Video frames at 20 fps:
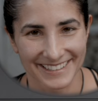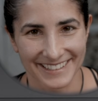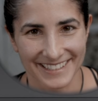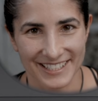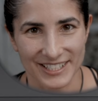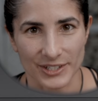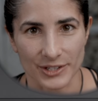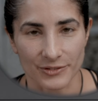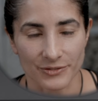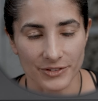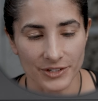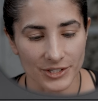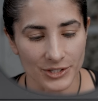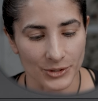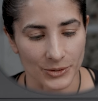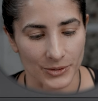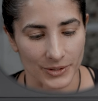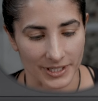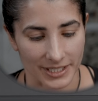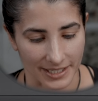So the first
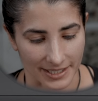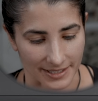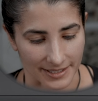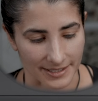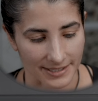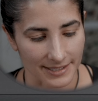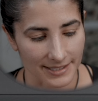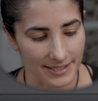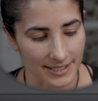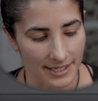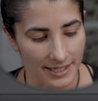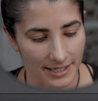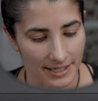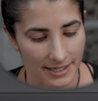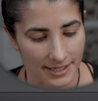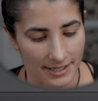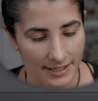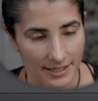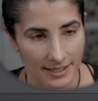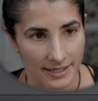chord is
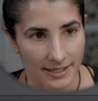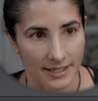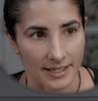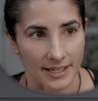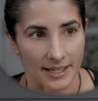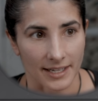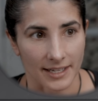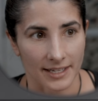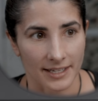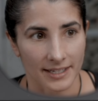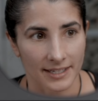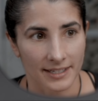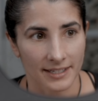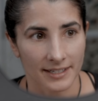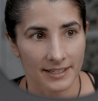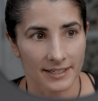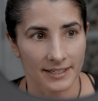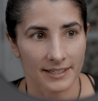A,